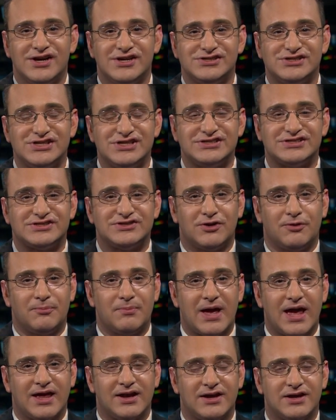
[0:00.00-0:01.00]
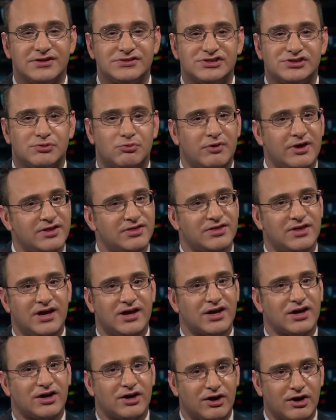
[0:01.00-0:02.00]
She still managed, we
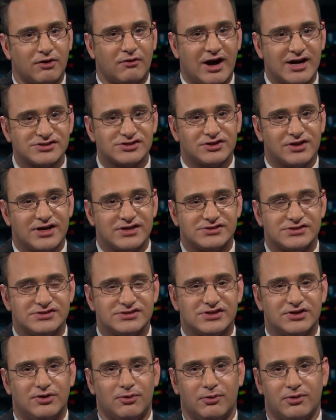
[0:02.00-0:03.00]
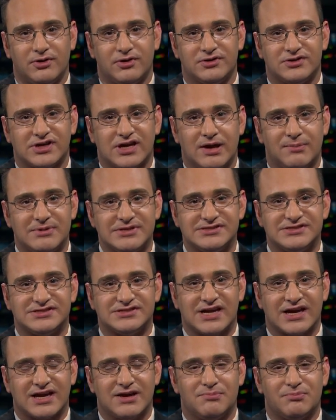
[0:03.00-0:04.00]
think, a congratulations in order to come in
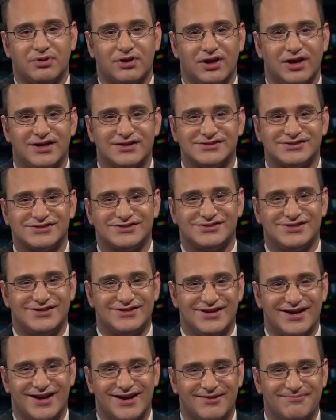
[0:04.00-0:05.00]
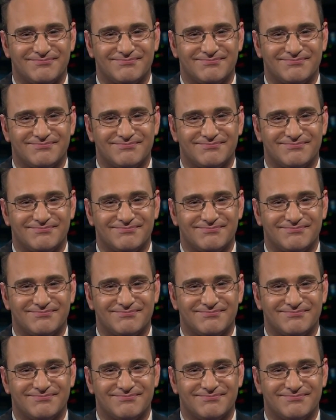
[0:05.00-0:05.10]
second place today.